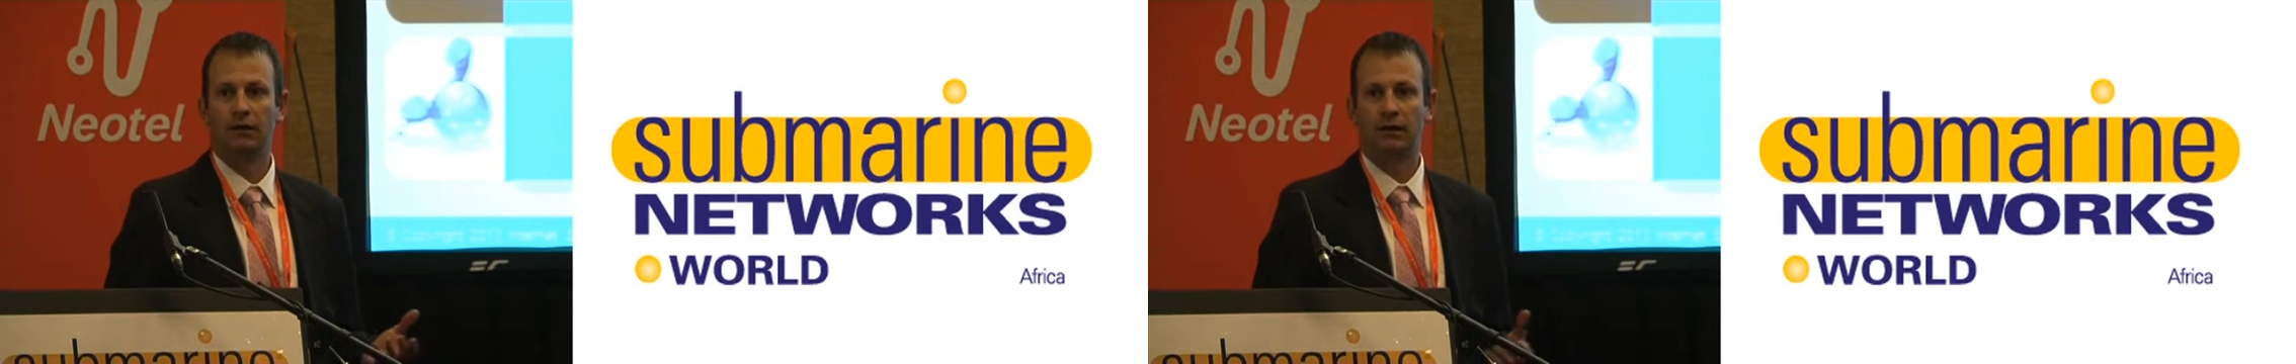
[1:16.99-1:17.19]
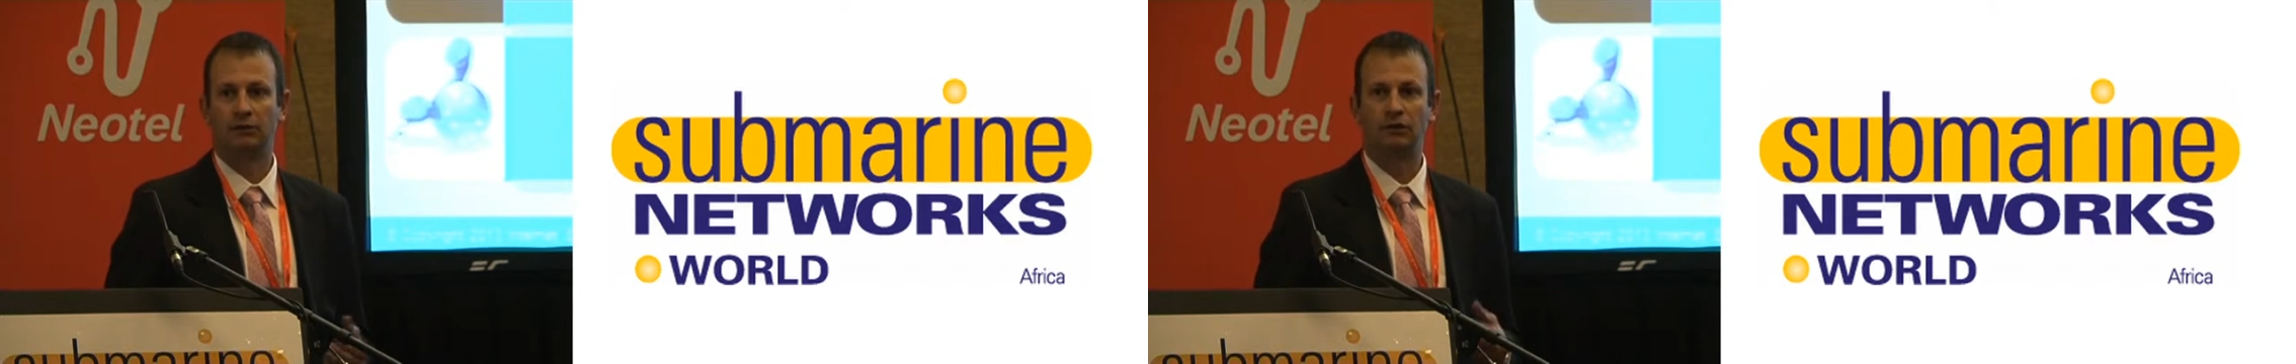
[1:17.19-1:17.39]

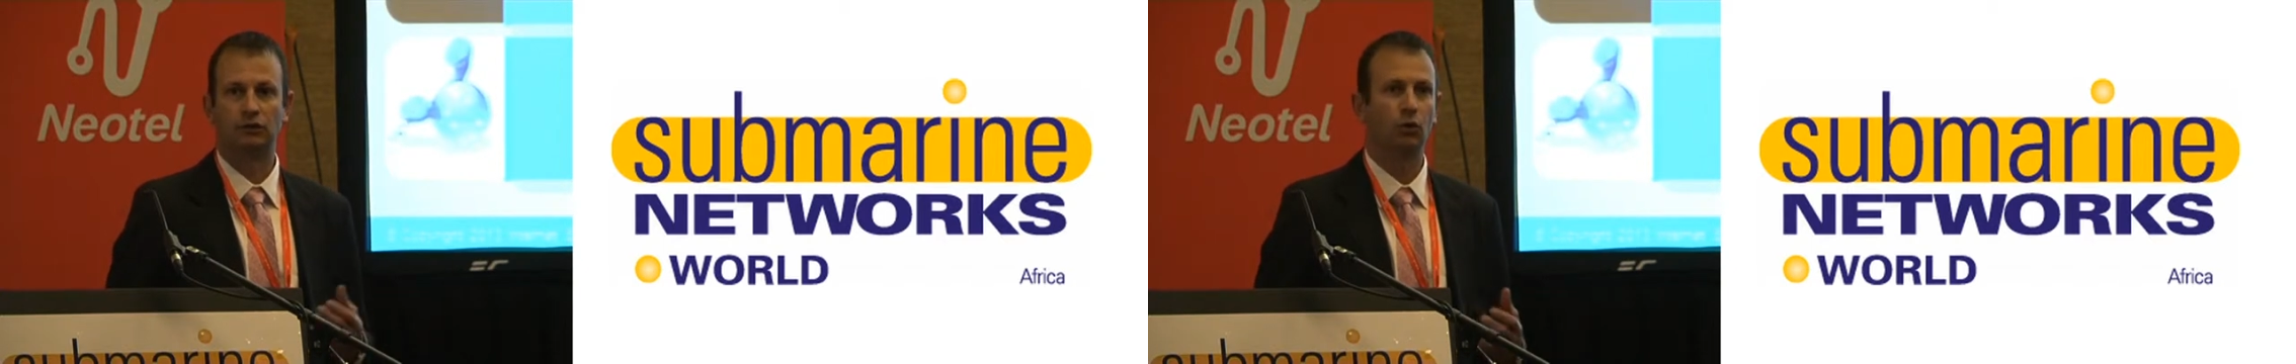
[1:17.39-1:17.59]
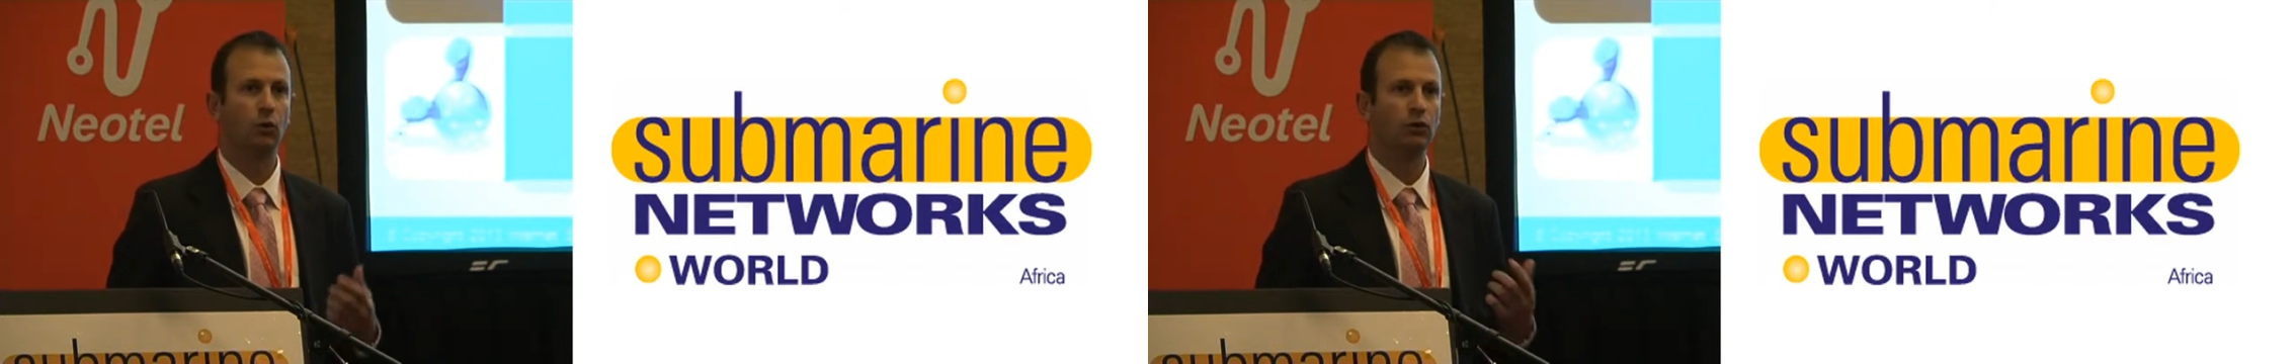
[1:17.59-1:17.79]
it's
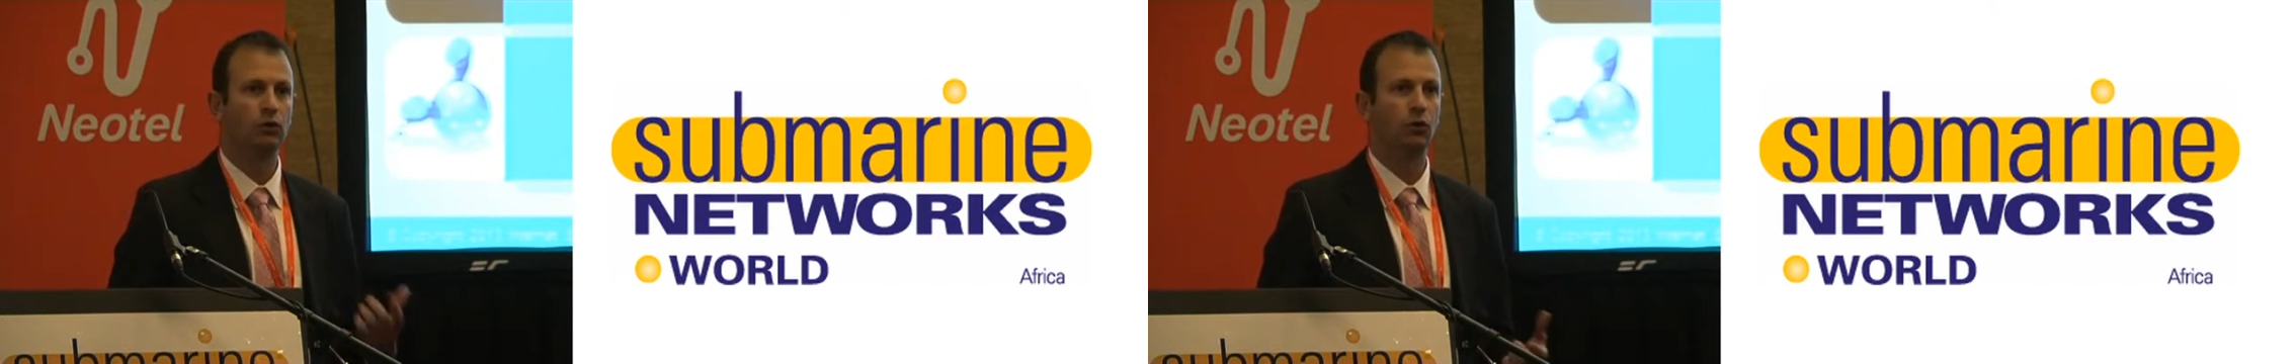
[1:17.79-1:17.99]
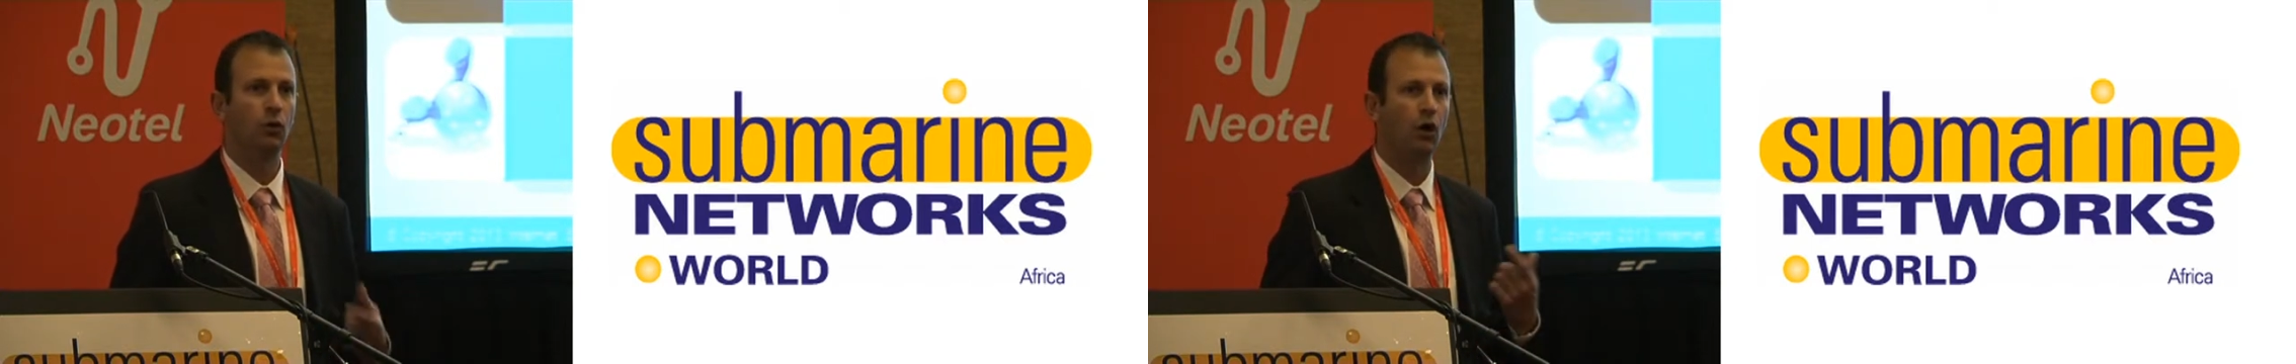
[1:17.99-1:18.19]
all your